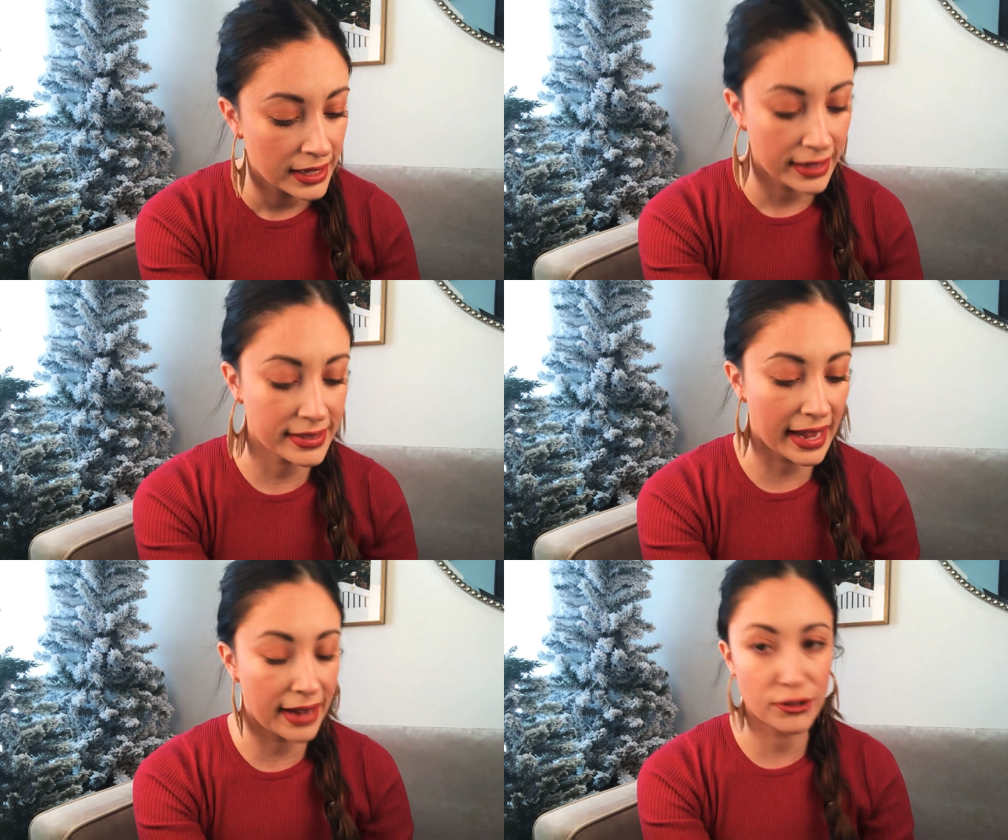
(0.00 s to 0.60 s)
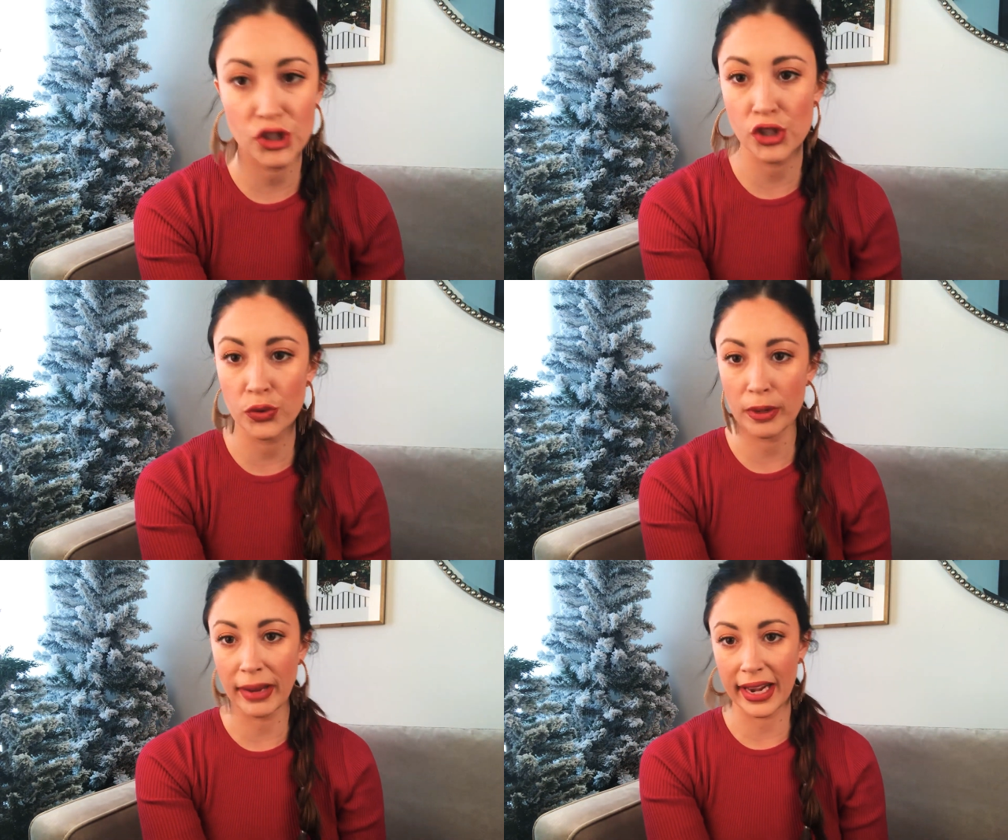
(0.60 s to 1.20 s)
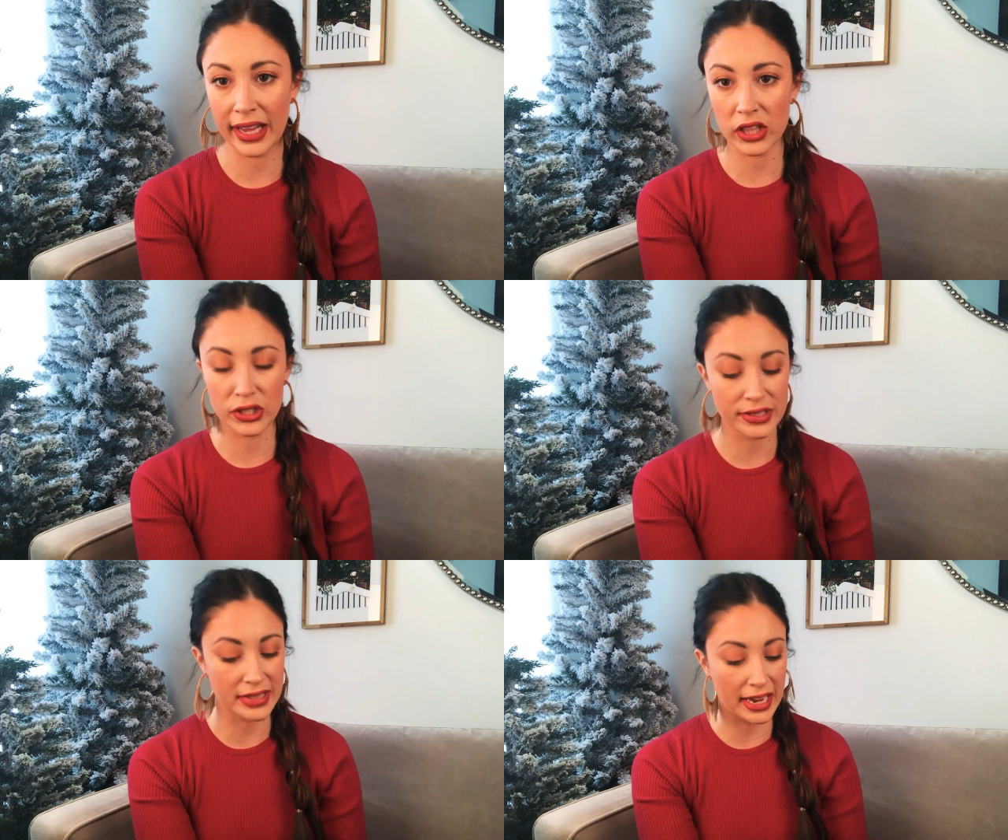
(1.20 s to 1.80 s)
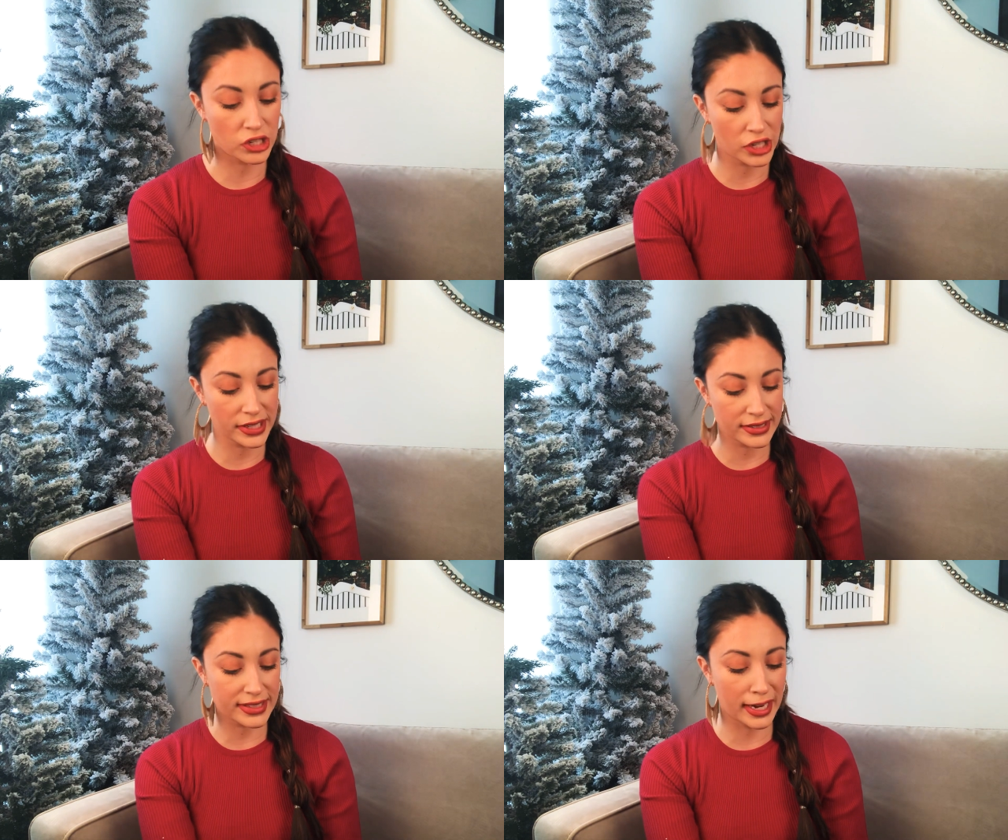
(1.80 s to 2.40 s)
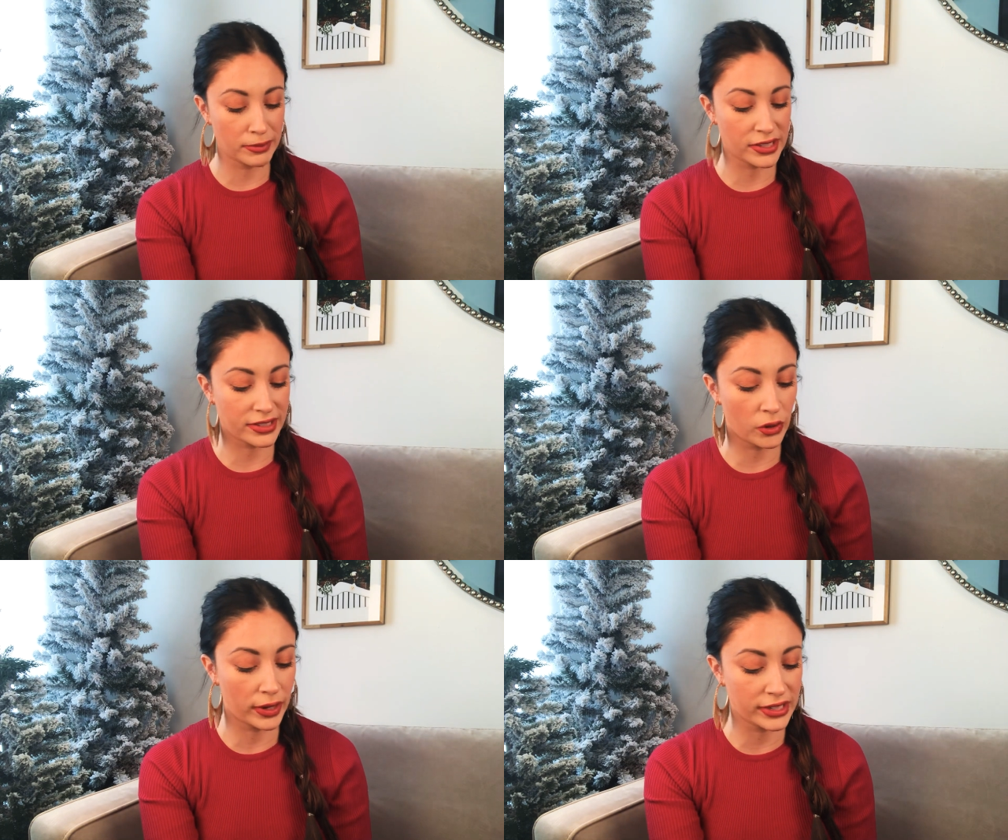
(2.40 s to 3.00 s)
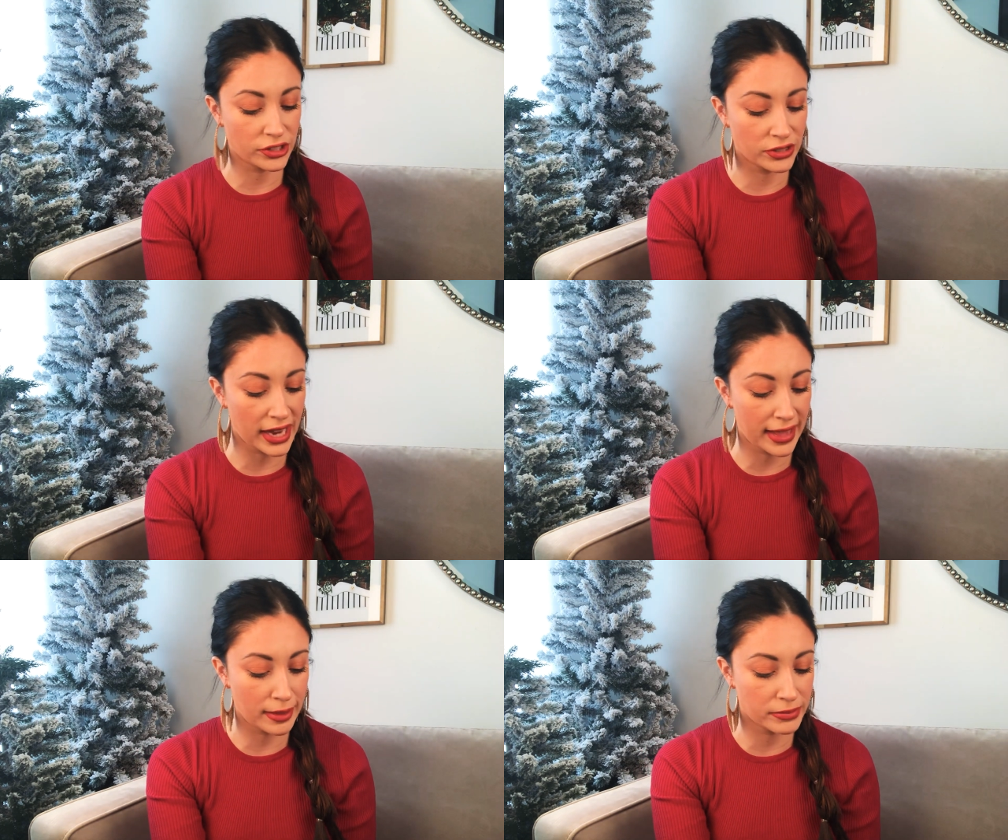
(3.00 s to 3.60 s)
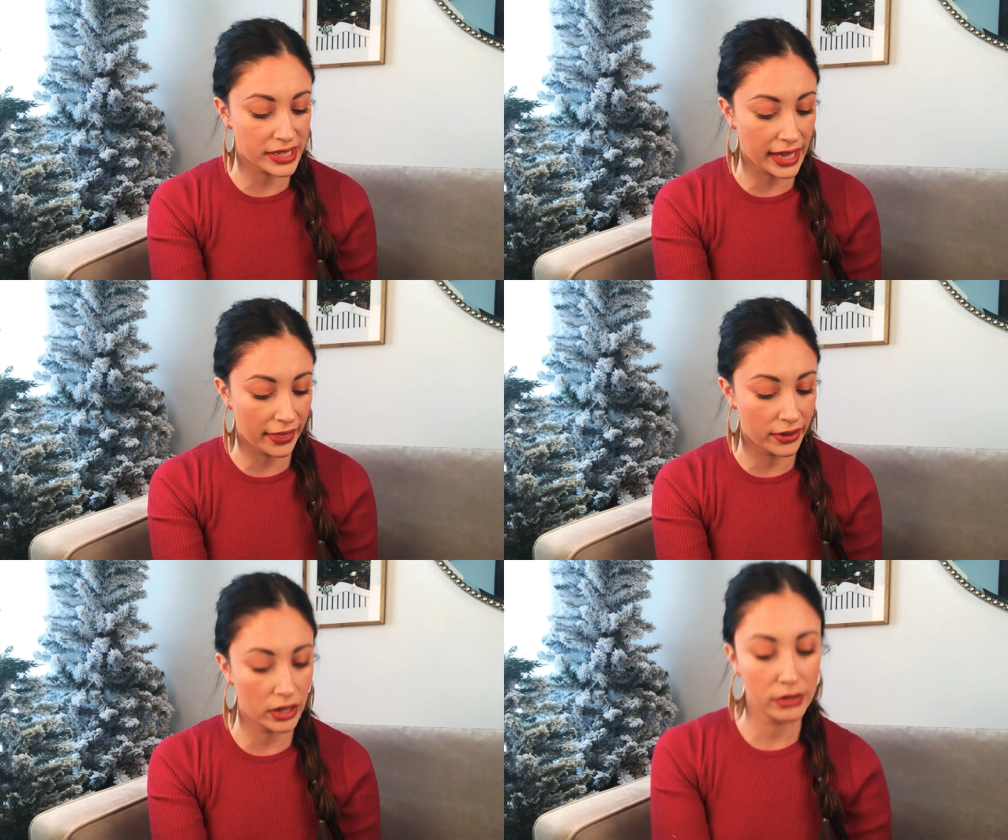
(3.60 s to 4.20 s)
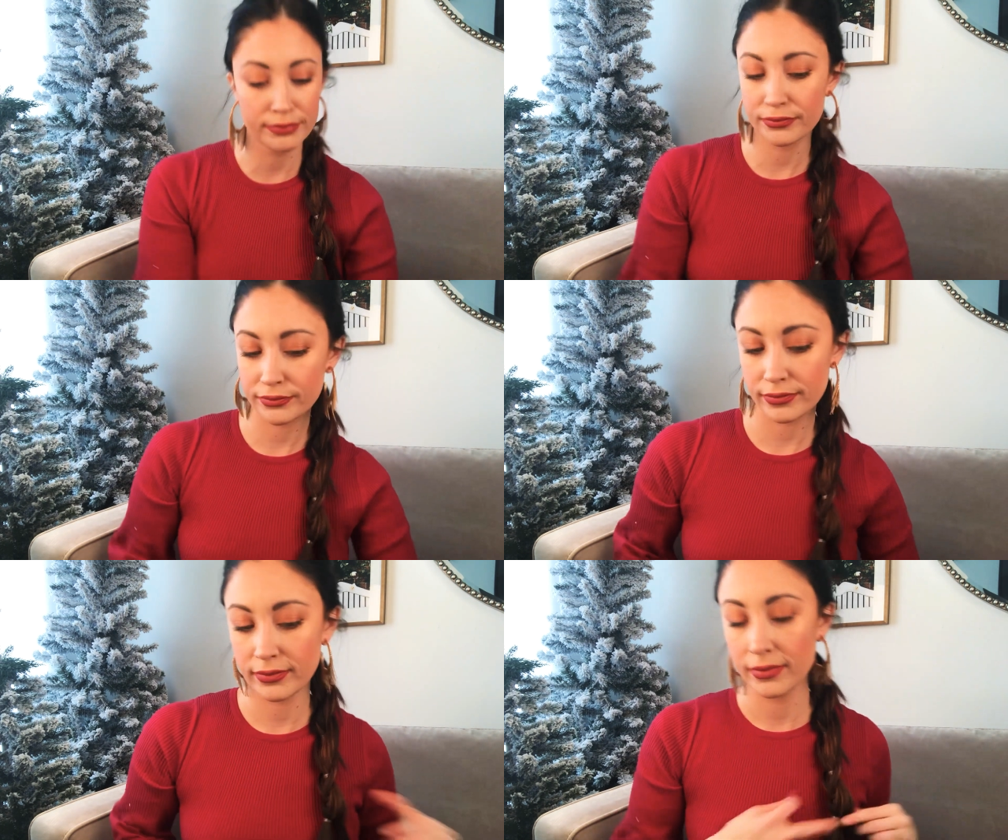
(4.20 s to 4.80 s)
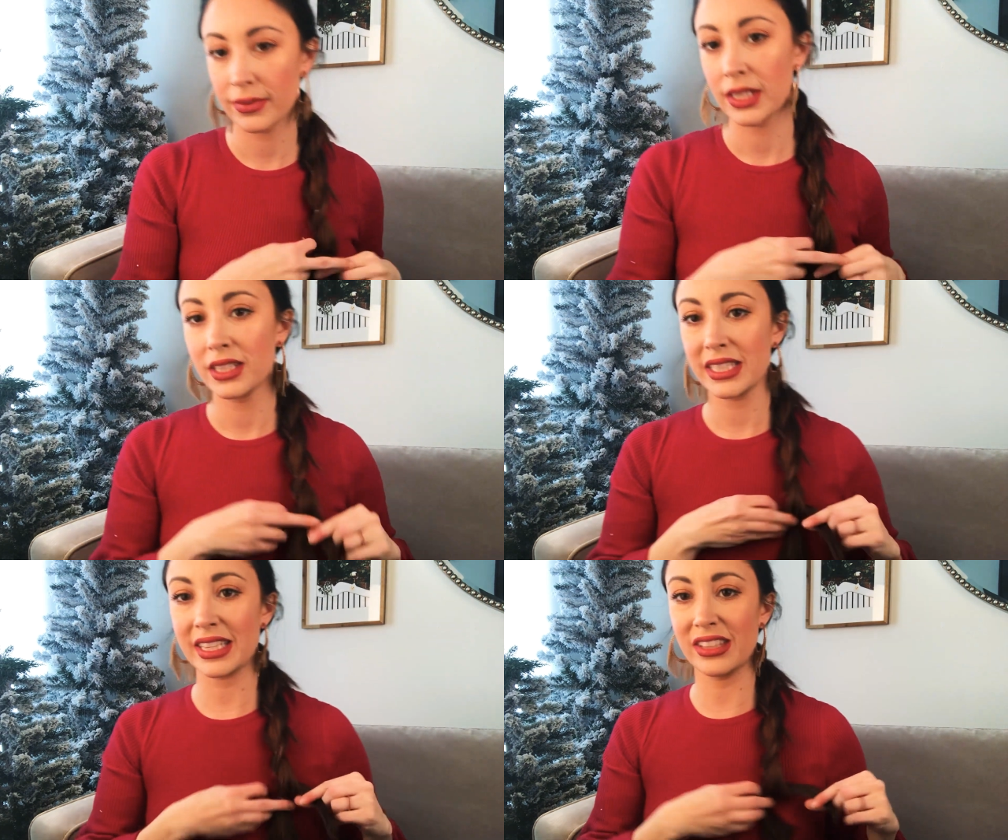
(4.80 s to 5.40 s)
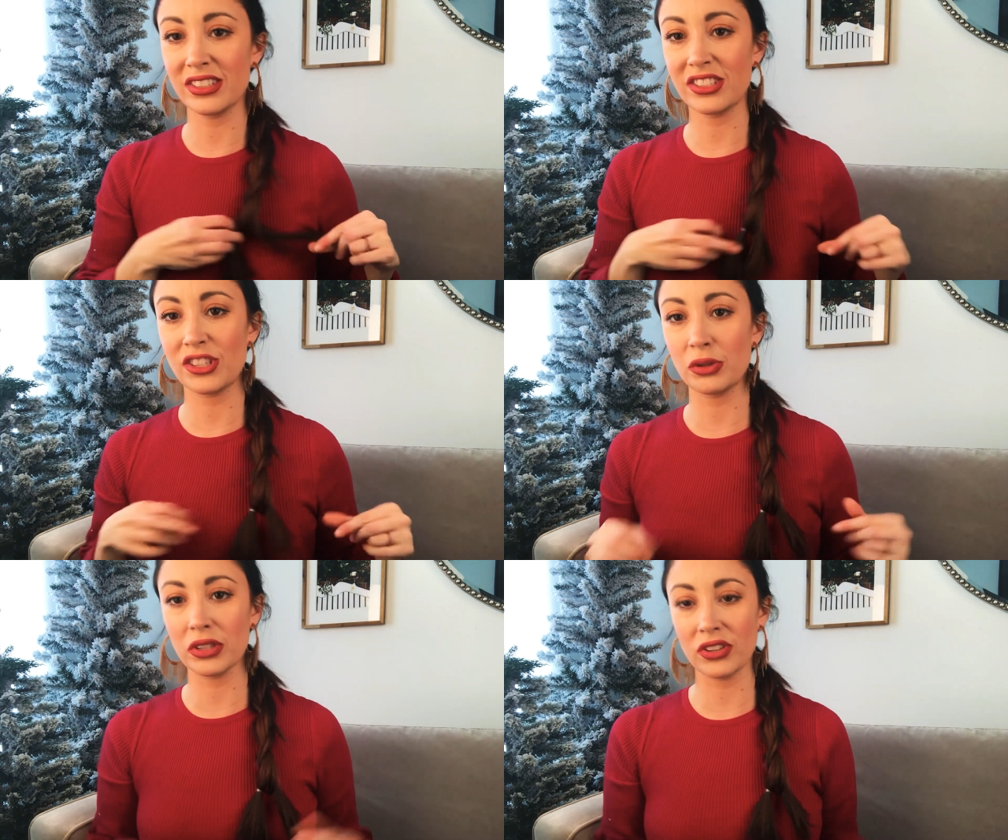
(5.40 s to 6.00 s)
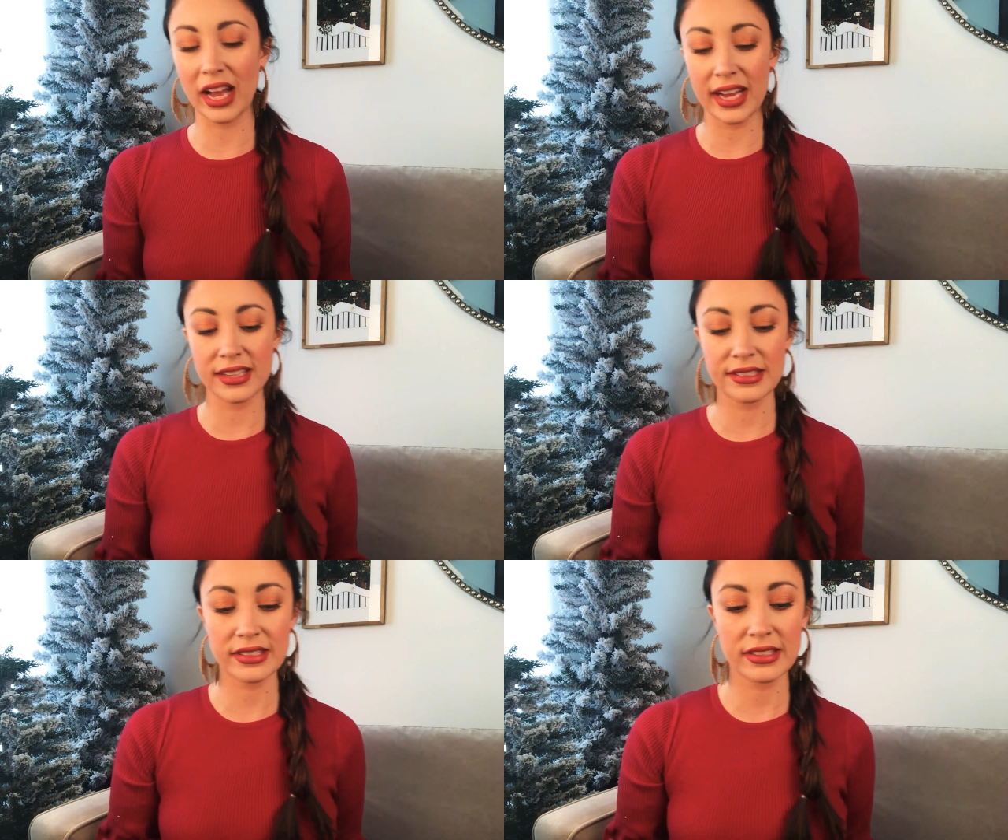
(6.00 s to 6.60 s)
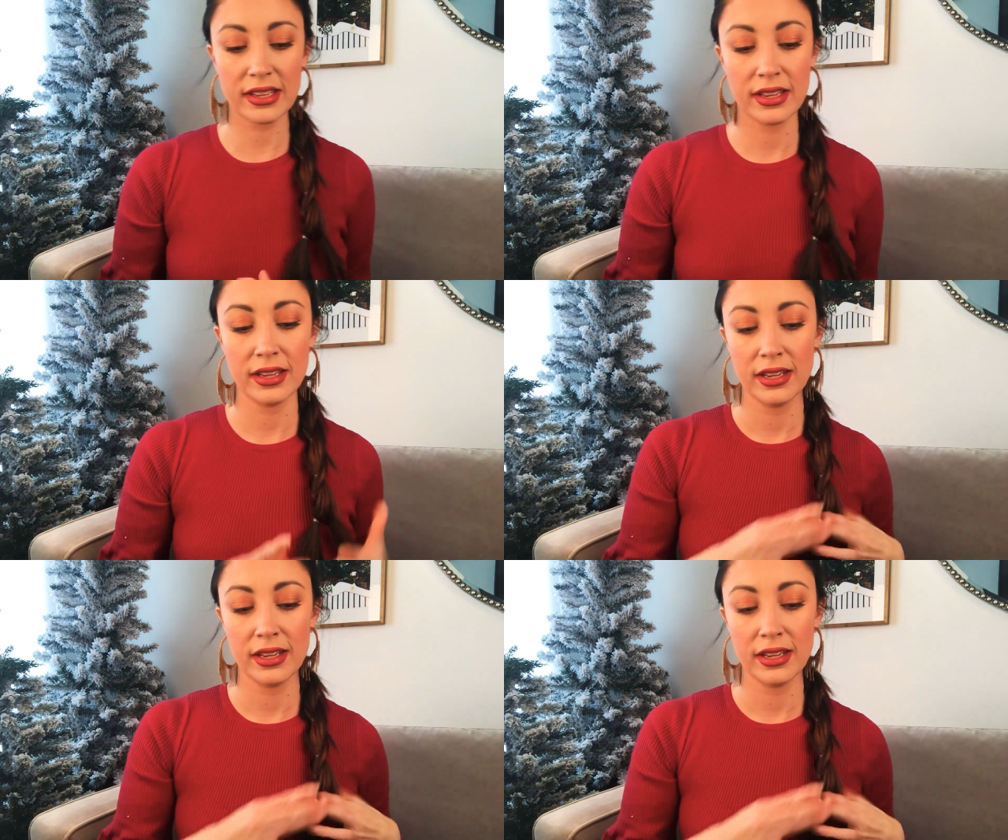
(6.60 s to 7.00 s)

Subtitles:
because I have 2 remaining little sections, and I'm just going to tie them together. See, there's 2 little guys.